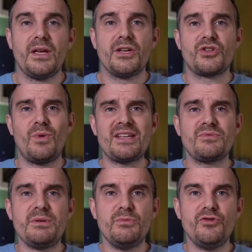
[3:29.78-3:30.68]
So as
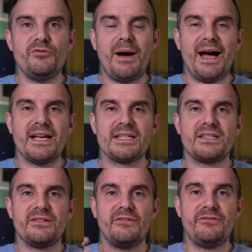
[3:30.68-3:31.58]
we move
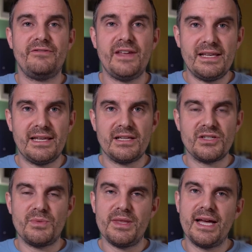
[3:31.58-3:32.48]
past
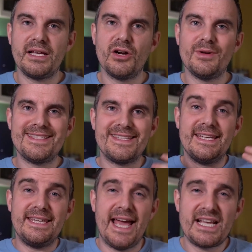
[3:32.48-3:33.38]
feelings, we then go into the
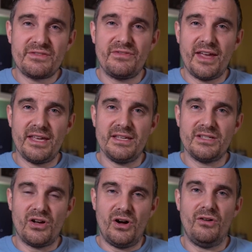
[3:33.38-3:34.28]
next
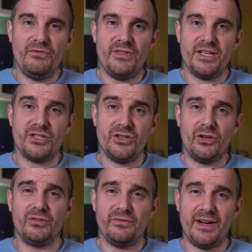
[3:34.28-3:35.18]
phase of this
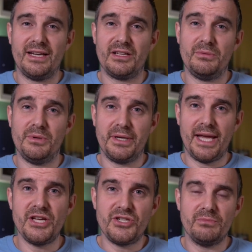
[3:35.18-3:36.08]
nonviolent
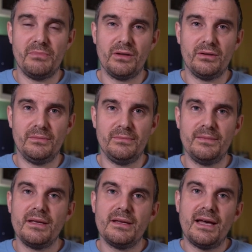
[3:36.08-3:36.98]
communication model.
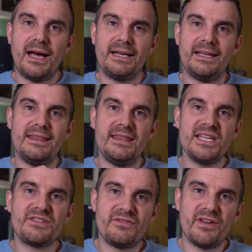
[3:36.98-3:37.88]
And in
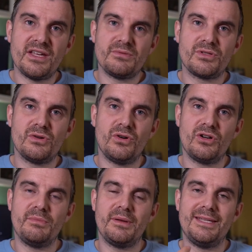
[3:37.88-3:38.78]
this phase, we're talking
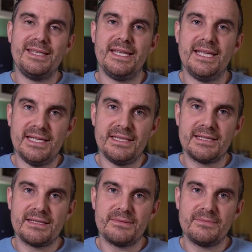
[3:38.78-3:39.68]
about the
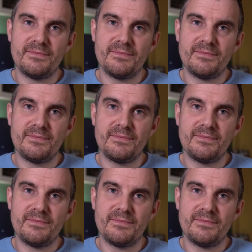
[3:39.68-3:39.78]
needs.